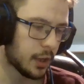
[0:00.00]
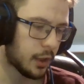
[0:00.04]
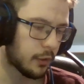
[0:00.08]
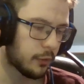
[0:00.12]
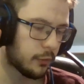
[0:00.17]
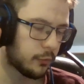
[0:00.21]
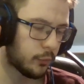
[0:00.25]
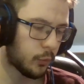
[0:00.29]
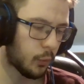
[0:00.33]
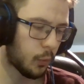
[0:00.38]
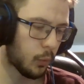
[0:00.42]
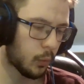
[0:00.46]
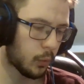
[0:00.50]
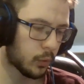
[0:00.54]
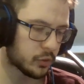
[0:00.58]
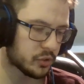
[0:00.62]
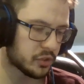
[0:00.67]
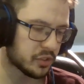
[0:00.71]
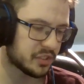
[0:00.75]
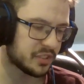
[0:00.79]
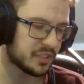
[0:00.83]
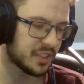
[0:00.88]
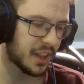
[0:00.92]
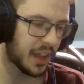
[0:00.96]
4 to
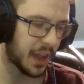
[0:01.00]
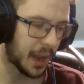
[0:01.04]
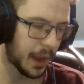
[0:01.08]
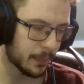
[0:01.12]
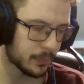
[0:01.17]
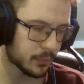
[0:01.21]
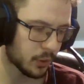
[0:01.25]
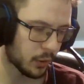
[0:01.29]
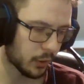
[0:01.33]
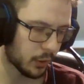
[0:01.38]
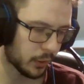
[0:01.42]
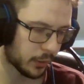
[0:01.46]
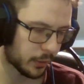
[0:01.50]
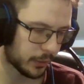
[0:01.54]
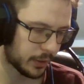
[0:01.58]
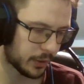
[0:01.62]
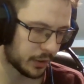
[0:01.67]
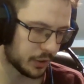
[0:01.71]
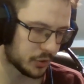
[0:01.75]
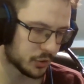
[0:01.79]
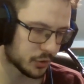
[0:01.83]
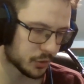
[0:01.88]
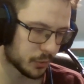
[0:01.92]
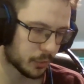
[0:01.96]
tap target
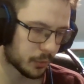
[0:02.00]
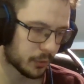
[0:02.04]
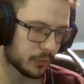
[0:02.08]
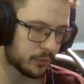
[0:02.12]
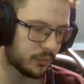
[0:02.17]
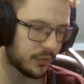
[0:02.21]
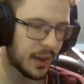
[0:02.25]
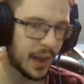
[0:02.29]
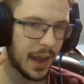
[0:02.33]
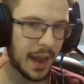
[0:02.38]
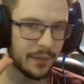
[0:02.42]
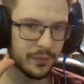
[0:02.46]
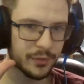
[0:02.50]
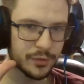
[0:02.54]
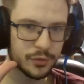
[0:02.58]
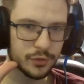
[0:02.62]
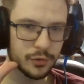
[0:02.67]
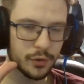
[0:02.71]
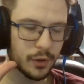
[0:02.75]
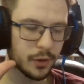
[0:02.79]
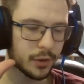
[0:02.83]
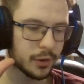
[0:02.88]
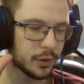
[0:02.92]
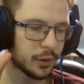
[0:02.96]
creature, or 5 to draw
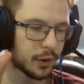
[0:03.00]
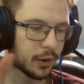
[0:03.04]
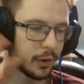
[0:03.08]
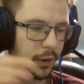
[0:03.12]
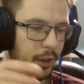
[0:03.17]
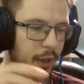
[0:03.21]
a card.